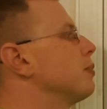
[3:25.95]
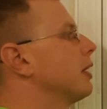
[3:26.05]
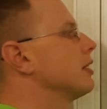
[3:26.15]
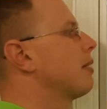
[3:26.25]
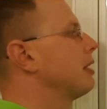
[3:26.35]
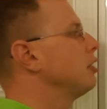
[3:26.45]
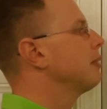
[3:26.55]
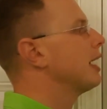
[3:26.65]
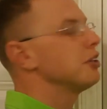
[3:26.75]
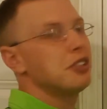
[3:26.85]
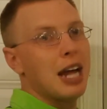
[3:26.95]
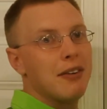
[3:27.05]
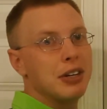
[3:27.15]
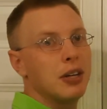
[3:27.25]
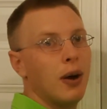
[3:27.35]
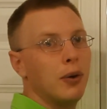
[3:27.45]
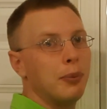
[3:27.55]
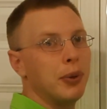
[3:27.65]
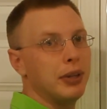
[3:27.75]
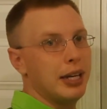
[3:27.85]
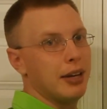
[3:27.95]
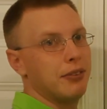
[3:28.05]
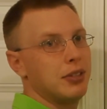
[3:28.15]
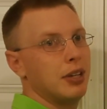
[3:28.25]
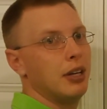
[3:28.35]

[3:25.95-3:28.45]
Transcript: because I mean, you might just have a towable lift